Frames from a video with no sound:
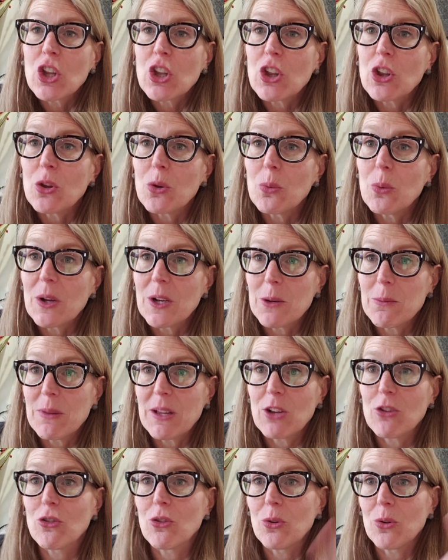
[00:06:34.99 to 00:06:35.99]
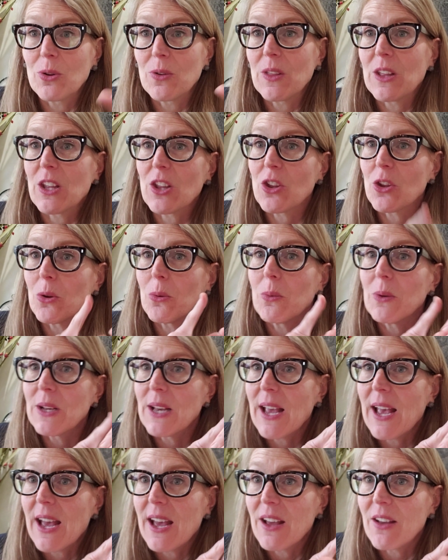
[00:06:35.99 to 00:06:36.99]
You want to make sure that you
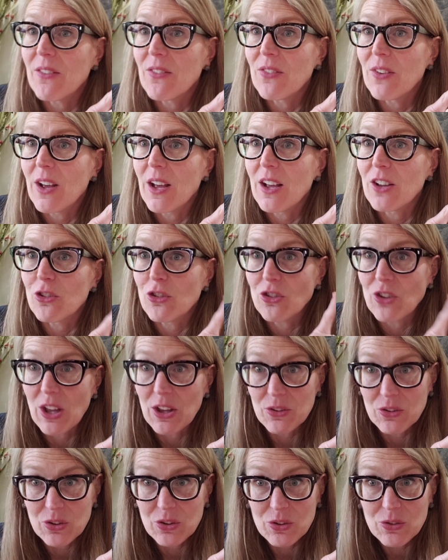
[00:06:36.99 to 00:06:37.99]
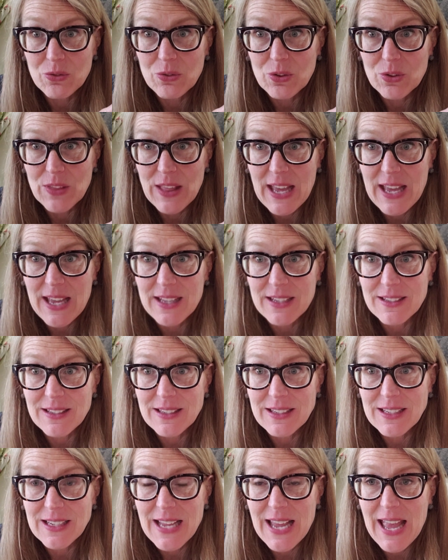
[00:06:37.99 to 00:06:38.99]
would have a shelter for that
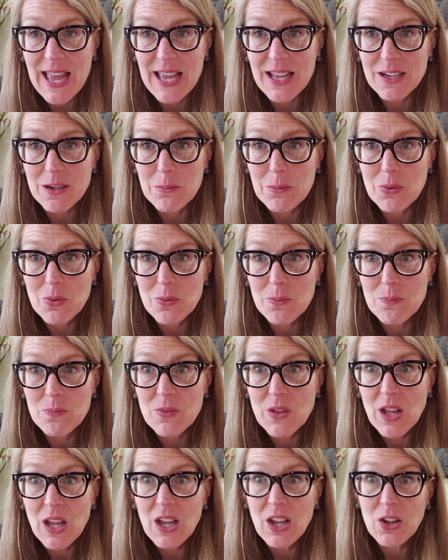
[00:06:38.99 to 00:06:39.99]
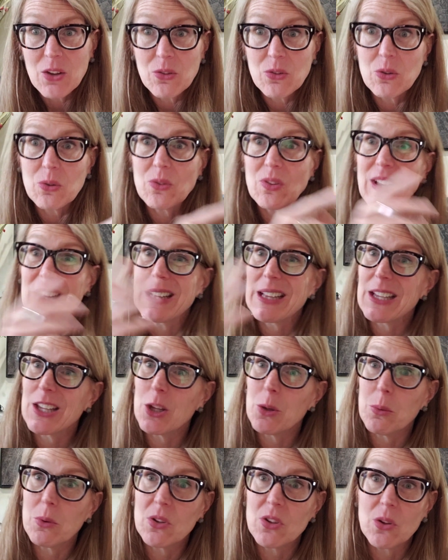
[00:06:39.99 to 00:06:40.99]
animal. So say like
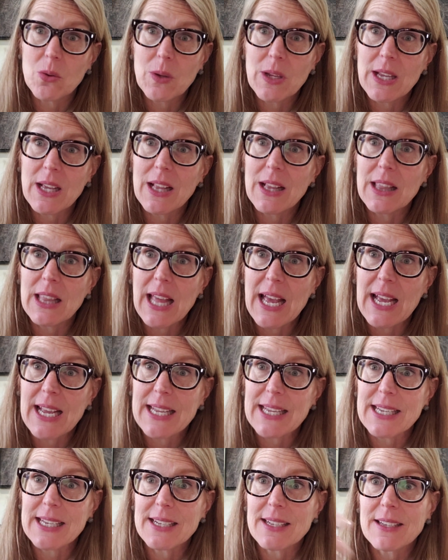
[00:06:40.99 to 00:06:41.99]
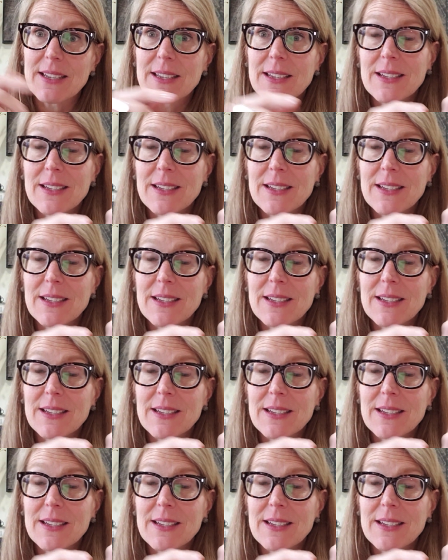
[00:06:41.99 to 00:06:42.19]
you were doing a lion.